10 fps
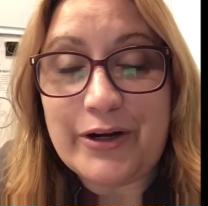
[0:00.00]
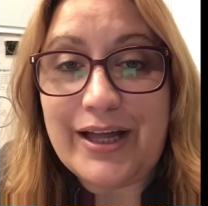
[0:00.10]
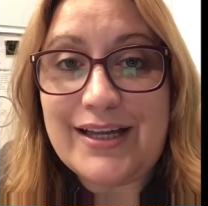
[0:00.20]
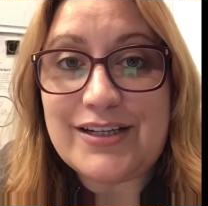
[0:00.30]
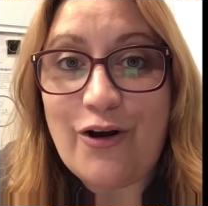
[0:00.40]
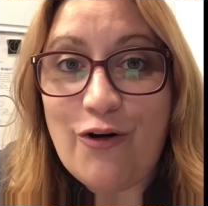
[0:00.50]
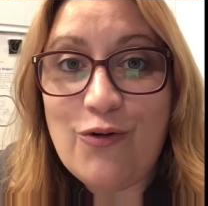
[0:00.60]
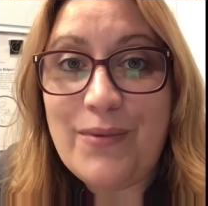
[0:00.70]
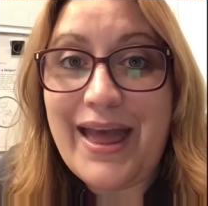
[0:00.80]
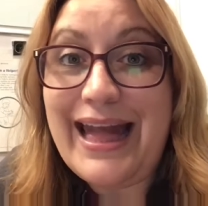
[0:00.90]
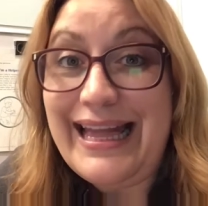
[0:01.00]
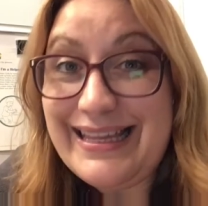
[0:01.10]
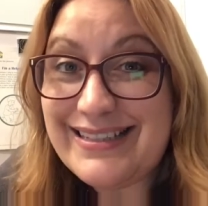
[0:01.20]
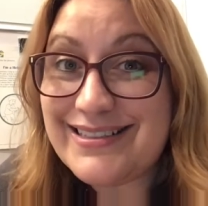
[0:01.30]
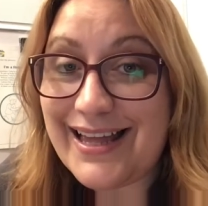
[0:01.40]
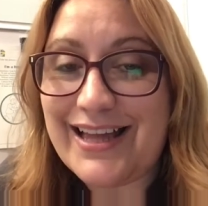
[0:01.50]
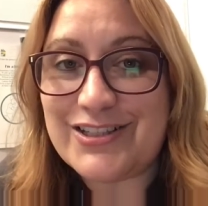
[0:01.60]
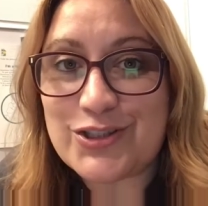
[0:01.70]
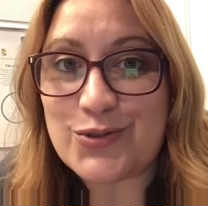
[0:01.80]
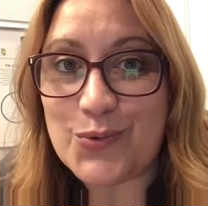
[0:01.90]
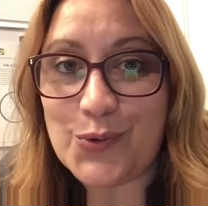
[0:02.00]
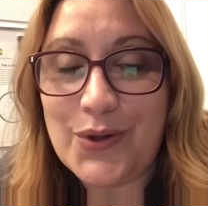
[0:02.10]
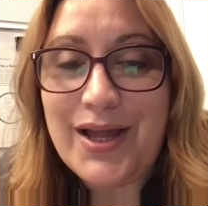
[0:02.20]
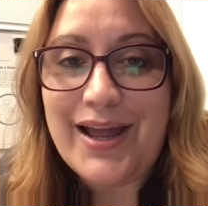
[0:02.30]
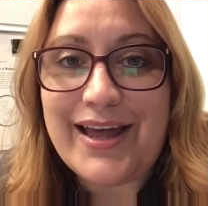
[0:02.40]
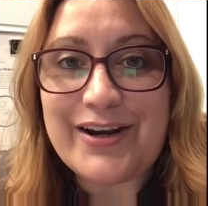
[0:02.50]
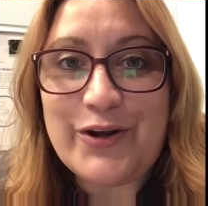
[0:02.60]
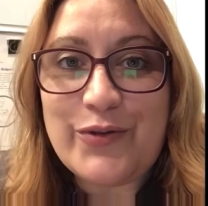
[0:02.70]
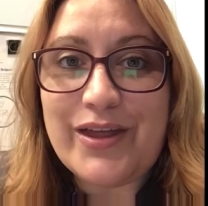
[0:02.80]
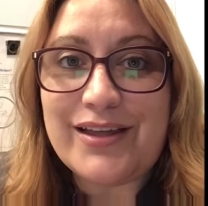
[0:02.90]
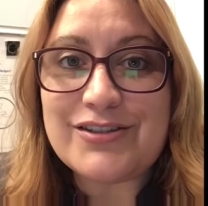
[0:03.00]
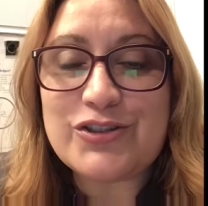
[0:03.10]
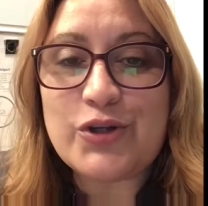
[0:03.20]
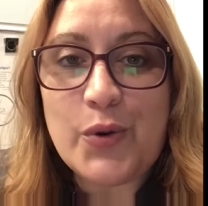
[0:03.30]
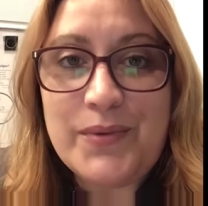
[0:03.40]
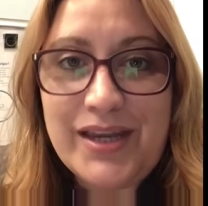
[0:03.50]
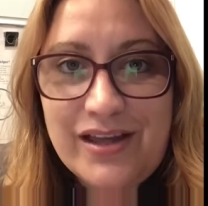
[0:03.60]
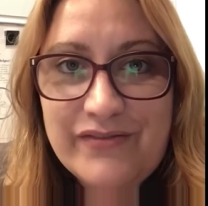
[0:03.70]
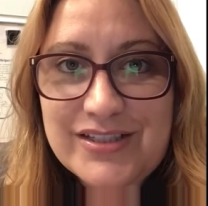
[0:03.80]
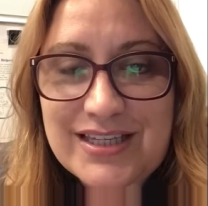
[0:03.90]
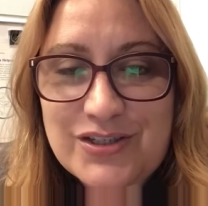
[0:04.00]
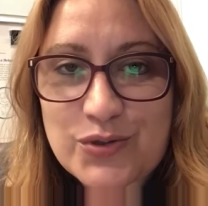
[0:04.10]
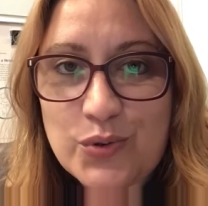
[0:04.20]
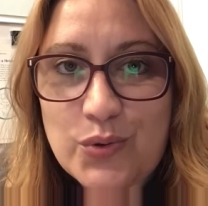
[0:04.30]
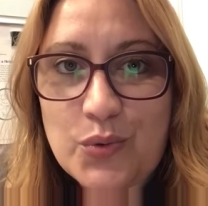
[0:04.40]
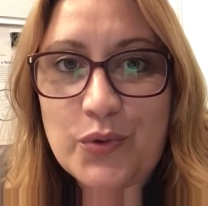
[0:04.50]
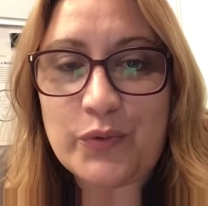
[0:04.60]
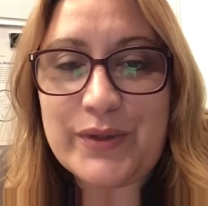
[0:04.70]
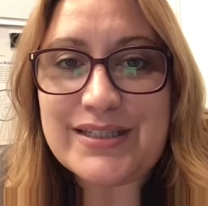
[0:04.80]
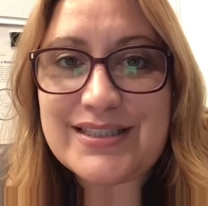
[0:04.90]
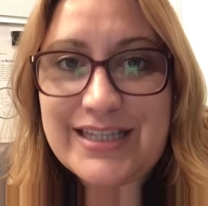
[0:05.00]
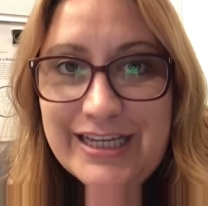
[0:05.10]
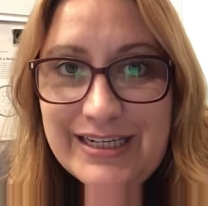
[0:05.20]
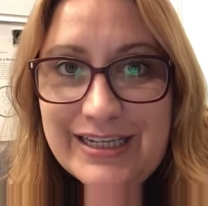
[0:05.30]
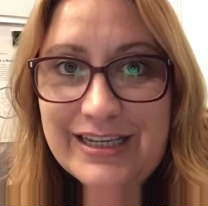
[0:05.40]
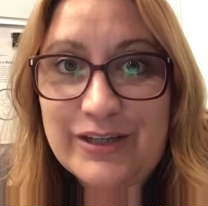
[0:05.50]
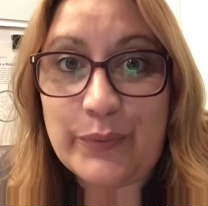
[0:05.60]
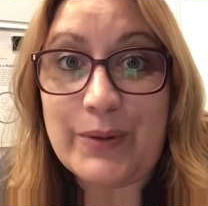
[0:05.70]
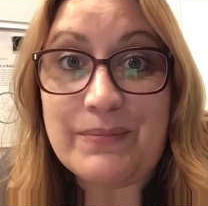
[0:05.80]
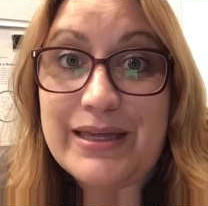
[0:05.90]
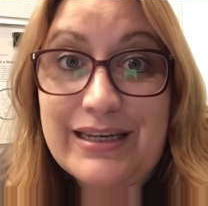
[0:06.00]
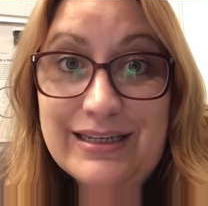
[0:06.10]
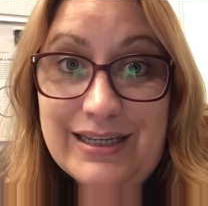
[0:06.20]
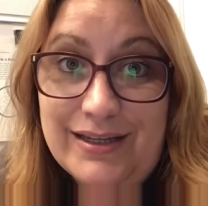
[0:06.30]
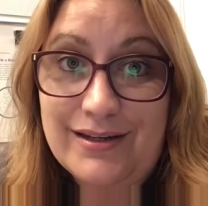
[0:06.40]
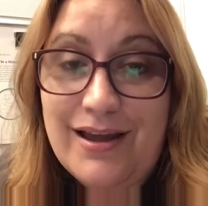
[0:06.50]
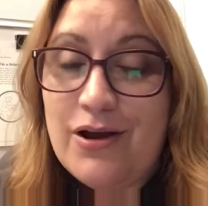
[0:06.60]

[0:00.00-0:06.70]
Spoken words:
at home and at school. And I know that so many of us at school, when we see a need, we meet a need.